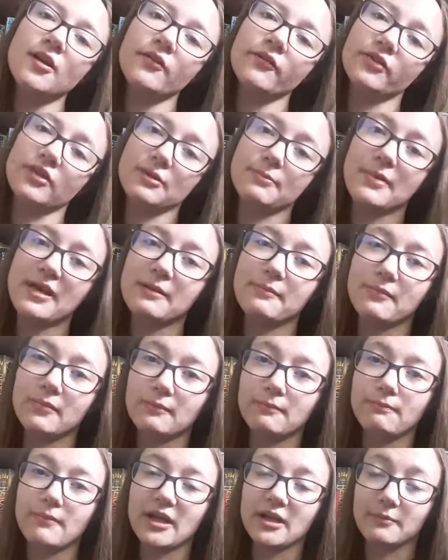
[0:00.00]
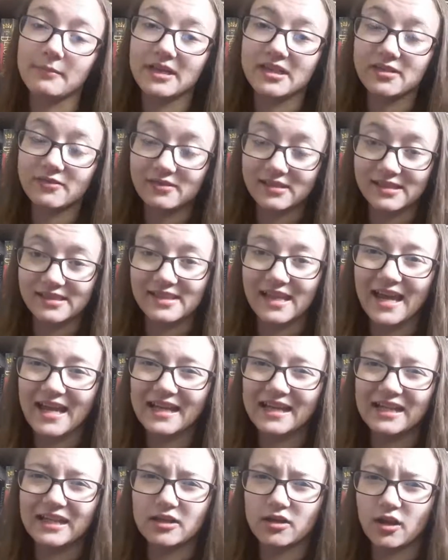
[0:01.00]
for the betterment of
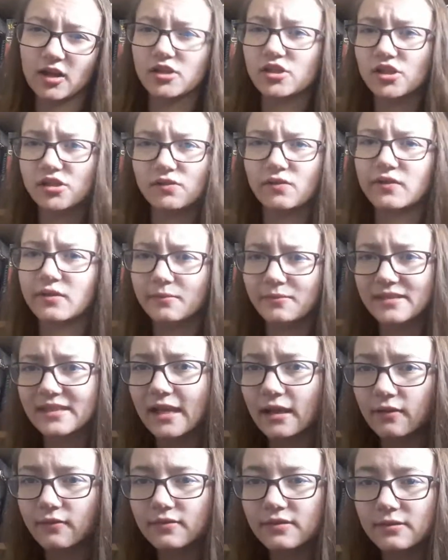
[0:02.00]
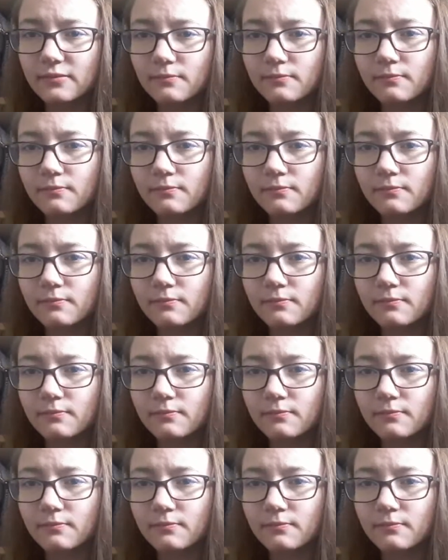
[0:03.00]
society and not just for themselves.